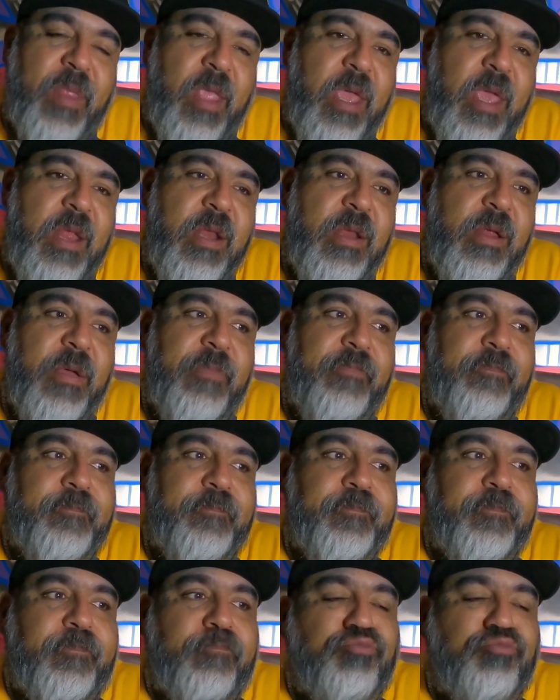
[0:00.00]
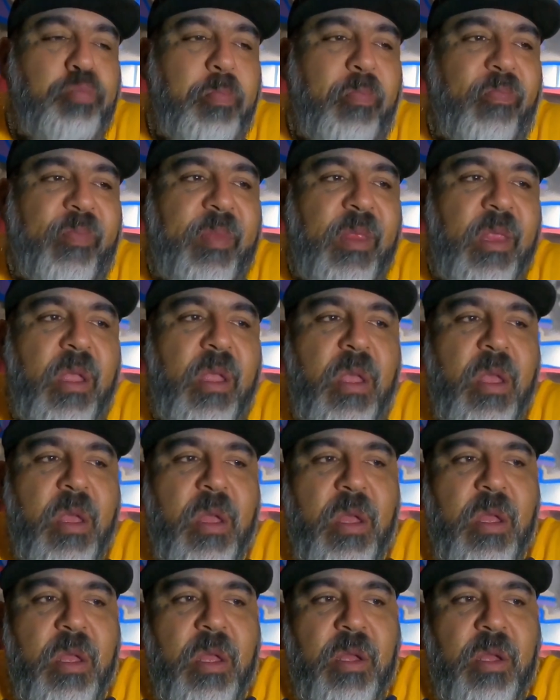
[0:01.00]
And
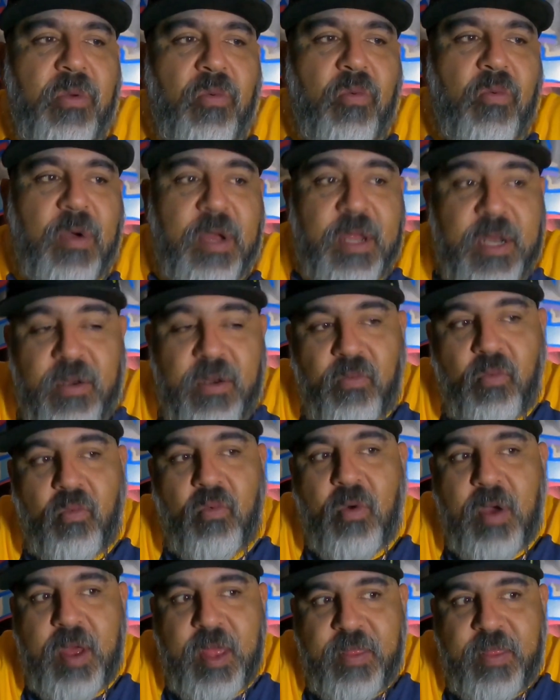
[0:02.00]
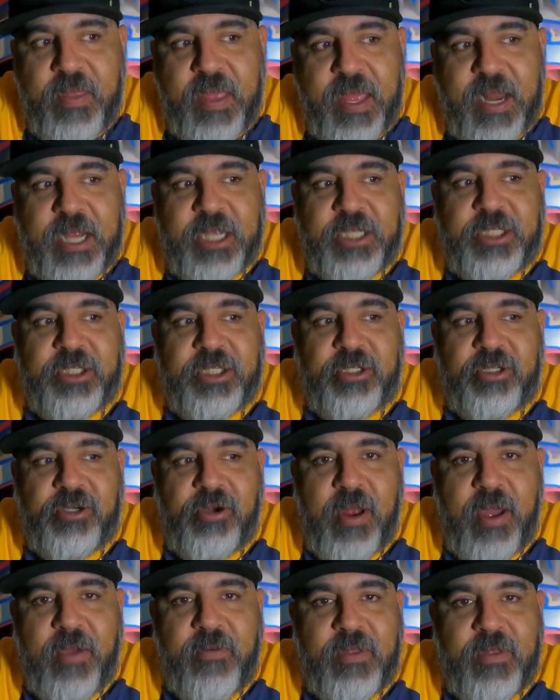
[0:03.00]
one that I should
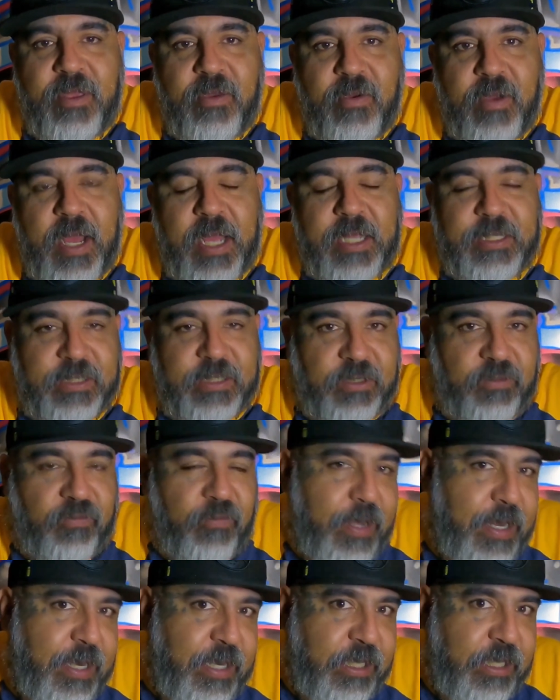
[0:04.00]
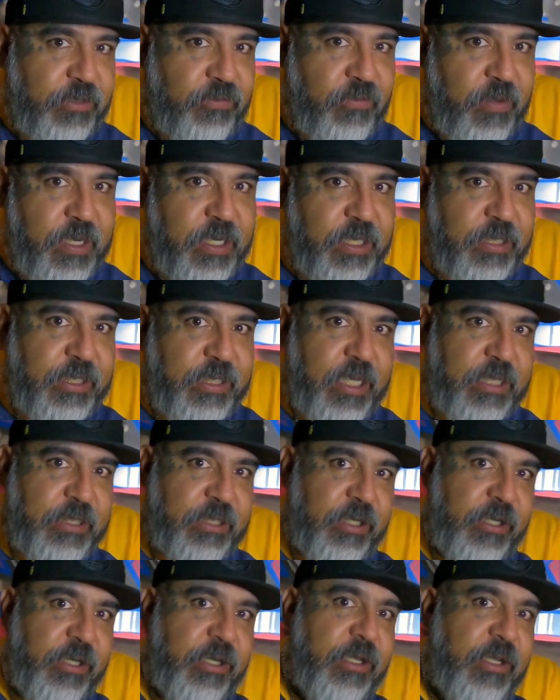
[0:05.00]
try with you guys is Wendy's. Wendy's has a
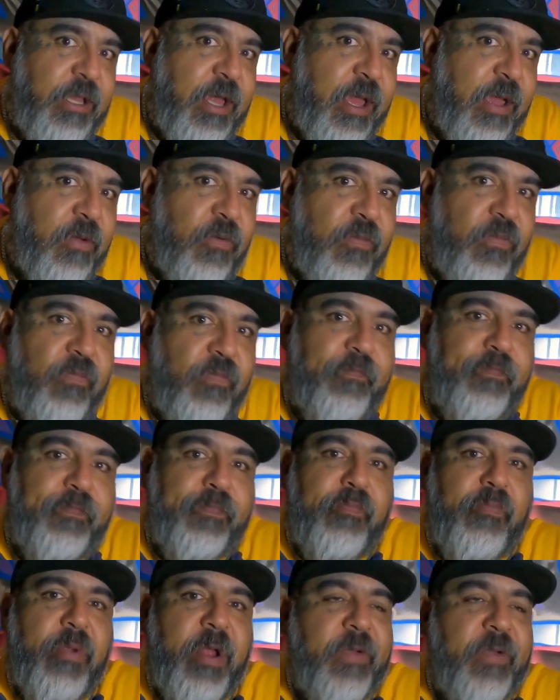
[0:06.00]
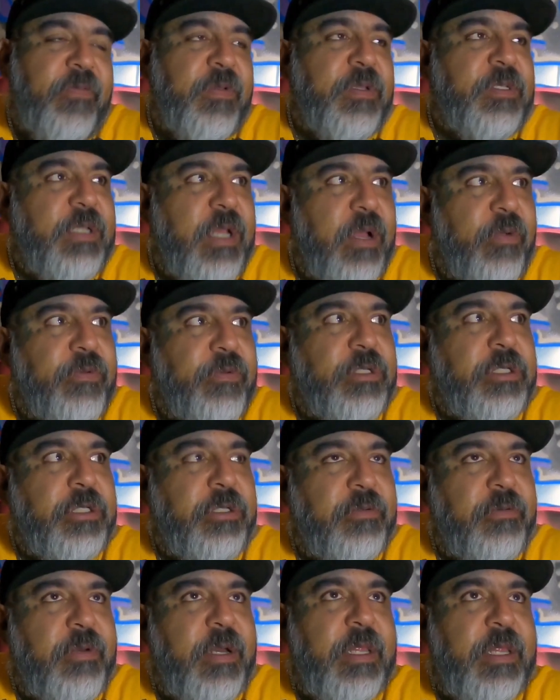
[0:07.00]
good like breakfast sandwich
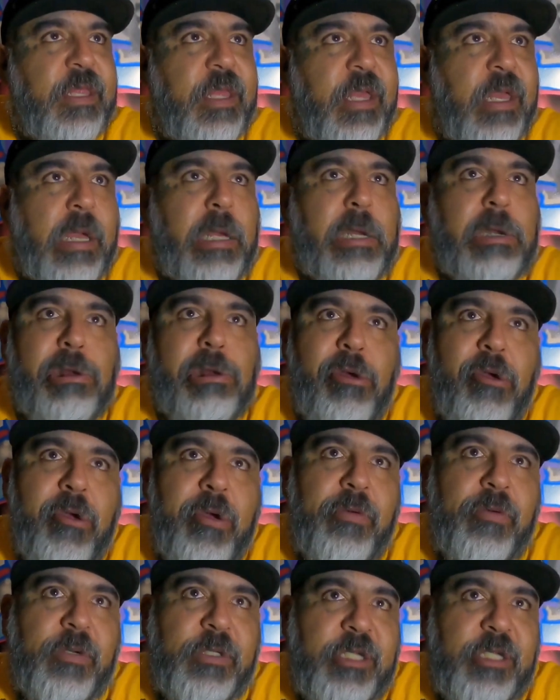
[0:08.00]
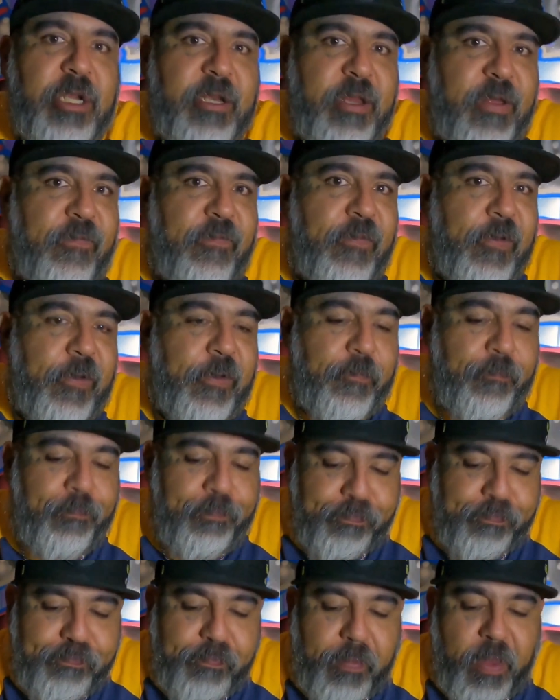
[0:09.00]
too, I think, which I definitely
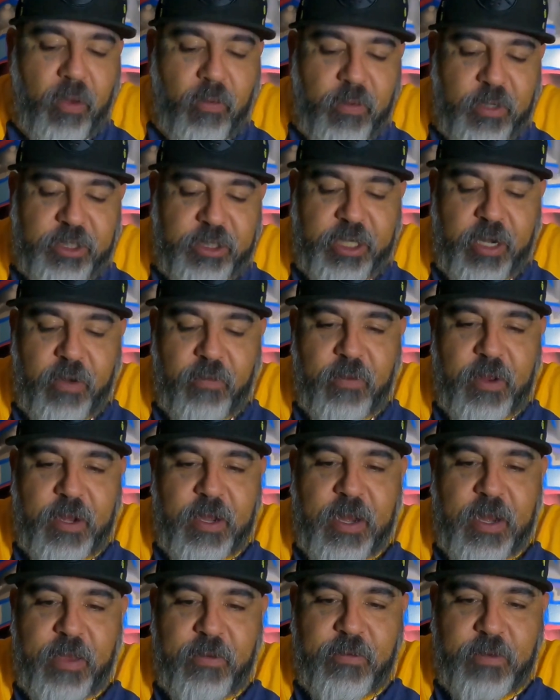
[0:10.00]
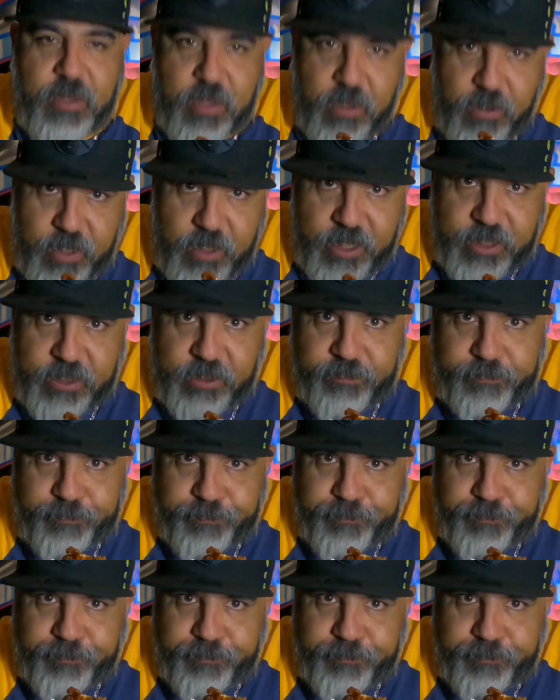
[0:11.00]
will share one day with you guys.